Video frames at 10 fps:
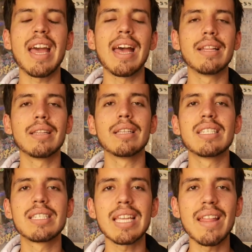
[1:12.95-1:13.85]
and
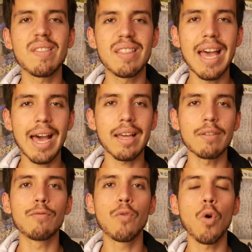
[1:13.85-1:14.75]
send
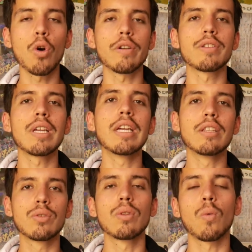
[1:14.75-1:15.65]
that force
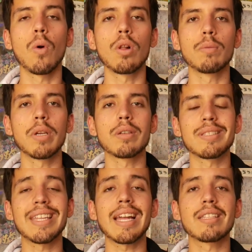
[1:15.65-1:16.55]
into the world because
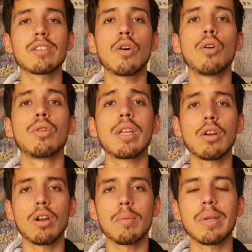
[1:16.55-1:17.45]
that's only
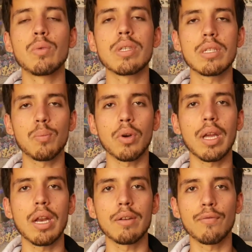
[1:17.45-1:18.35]
gonna be
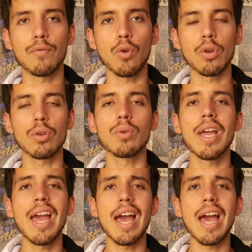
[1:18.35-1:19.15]
reciprocated for you.